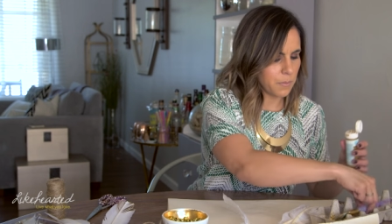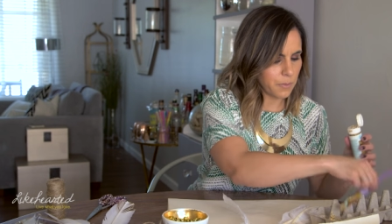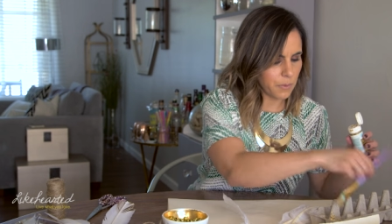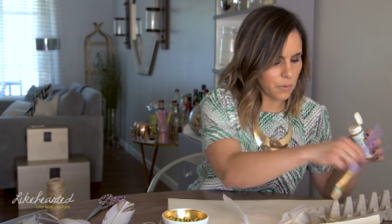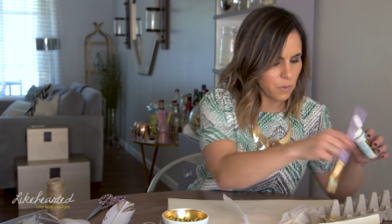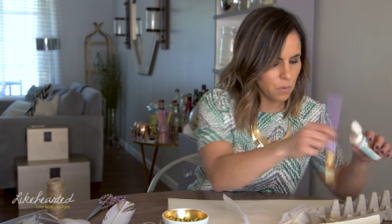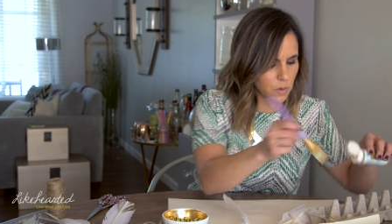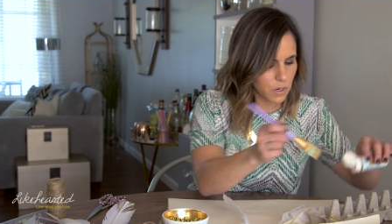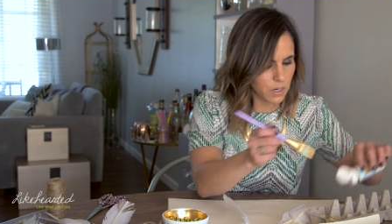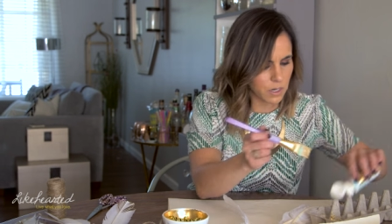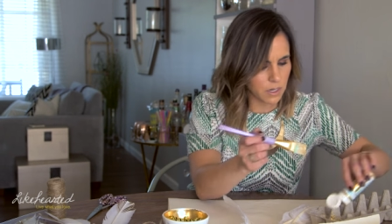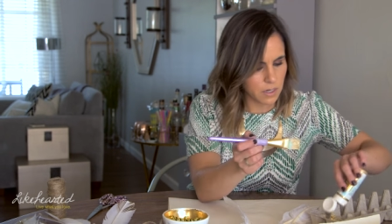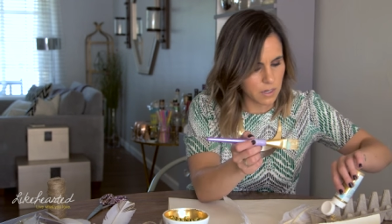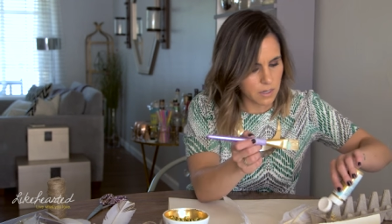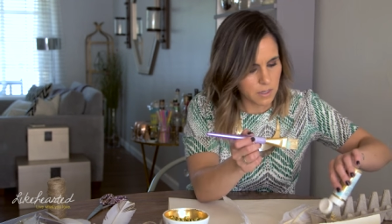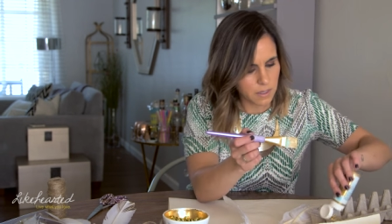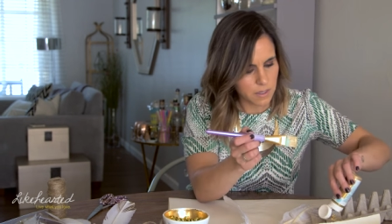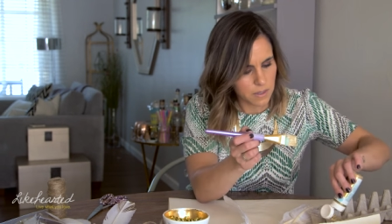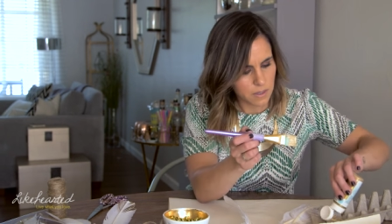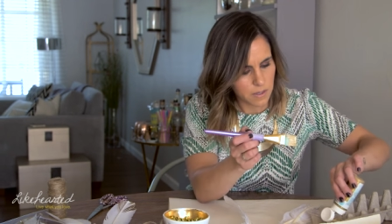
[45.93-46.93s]
pour
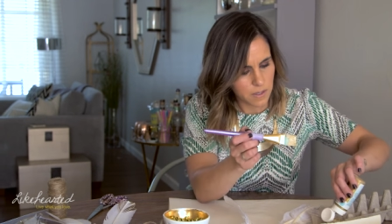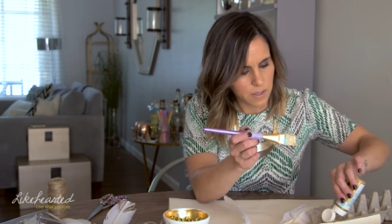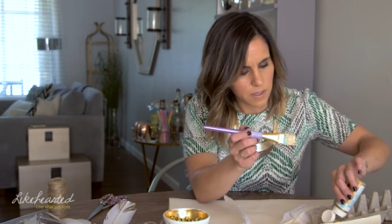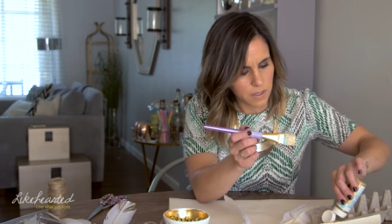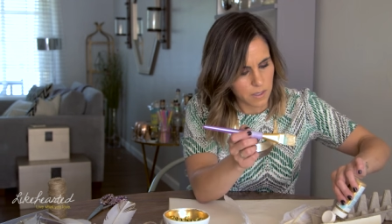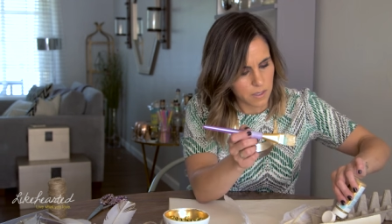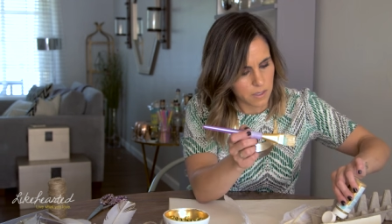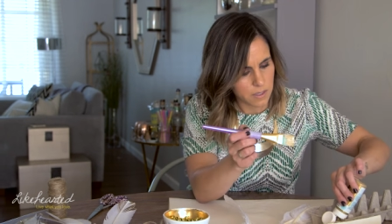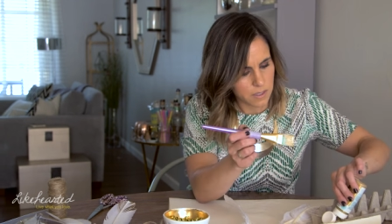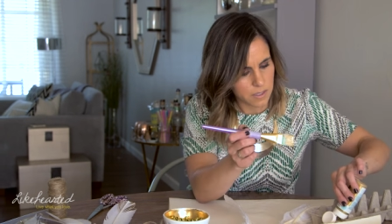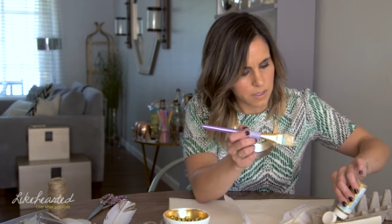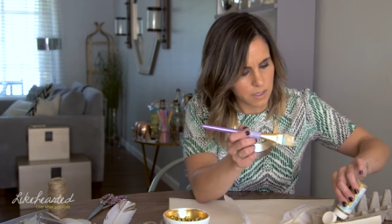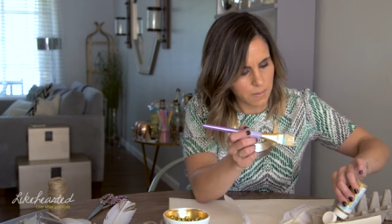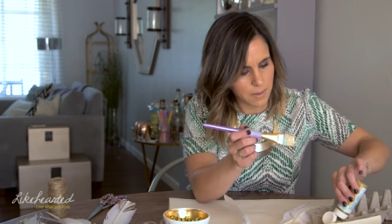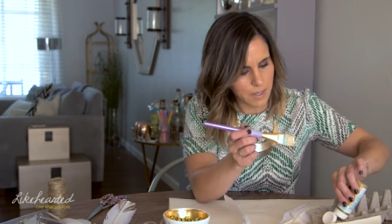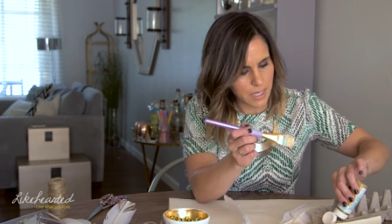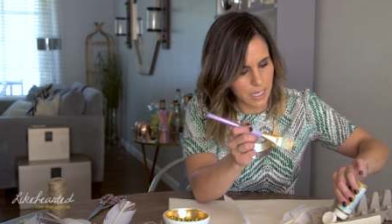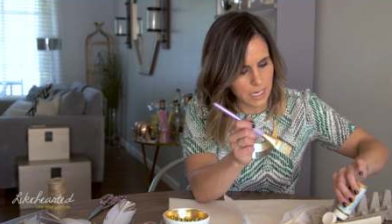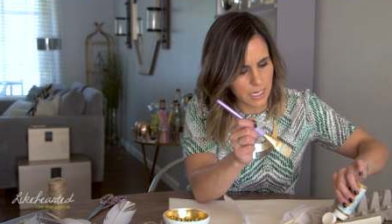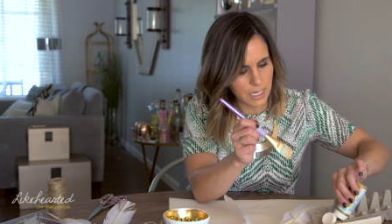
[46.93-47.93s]
some
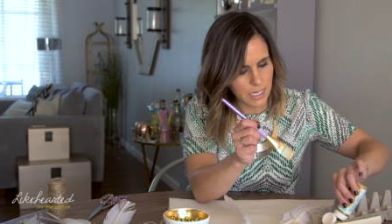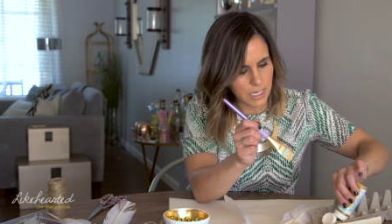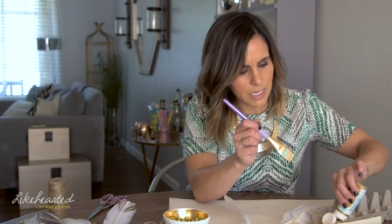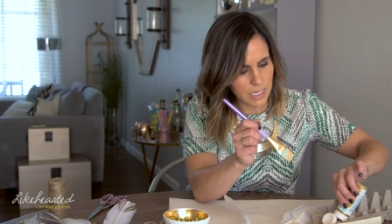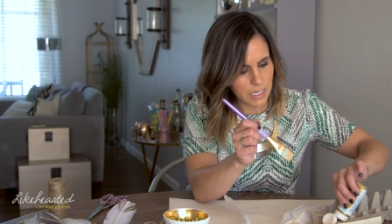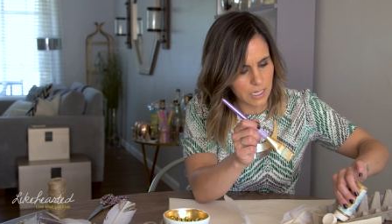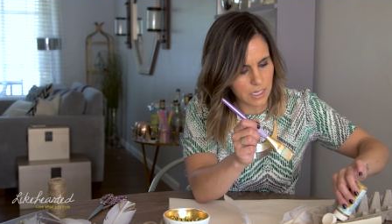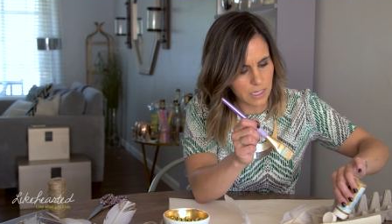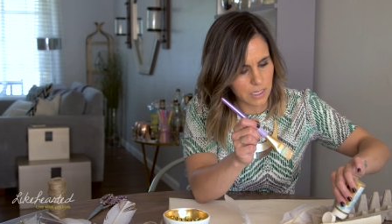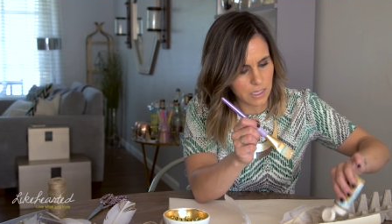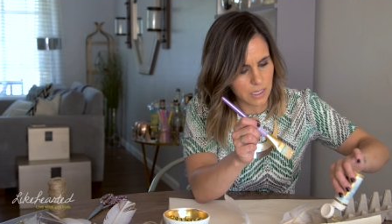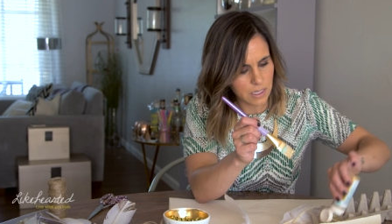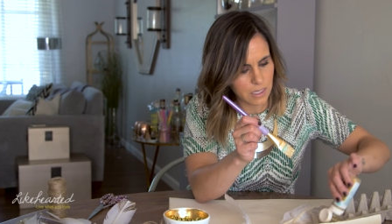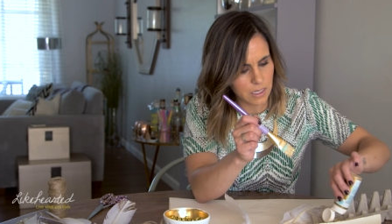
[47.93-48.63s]
of that in.